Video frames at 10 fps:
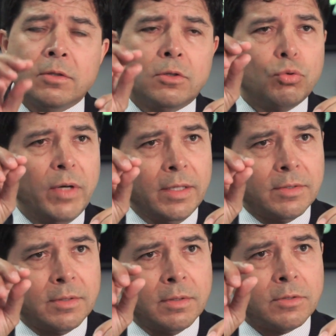
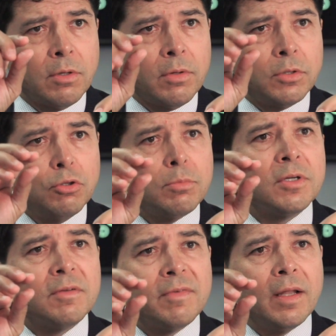twigs. So the tumor
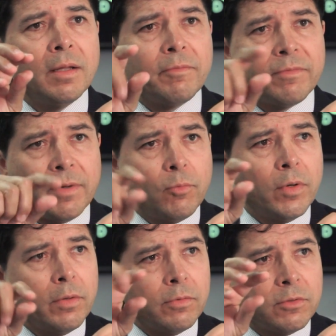developed from
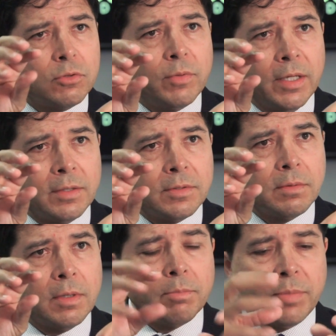one of those twigs,
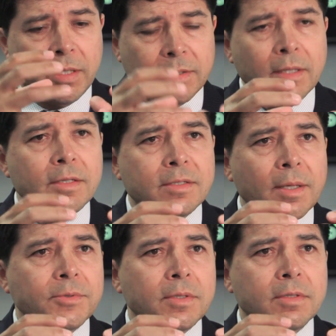but it's in the
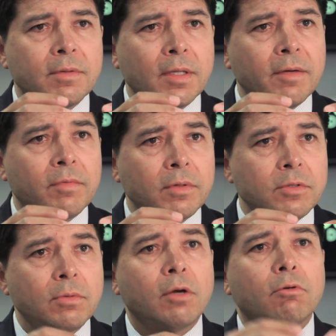substance of the liver,
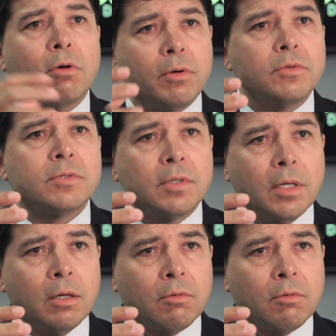so it grows and